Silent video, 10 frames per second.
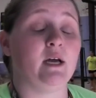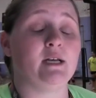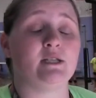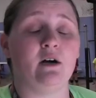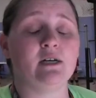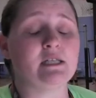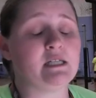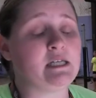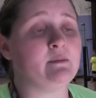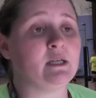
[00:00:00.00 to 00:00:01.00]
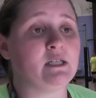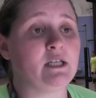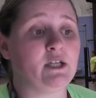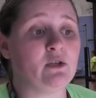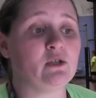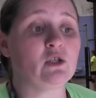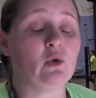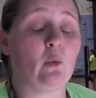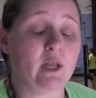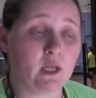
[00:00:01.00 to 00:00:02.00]
as long as a team continues
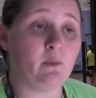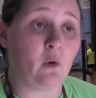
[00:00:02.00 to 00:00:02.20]
to win the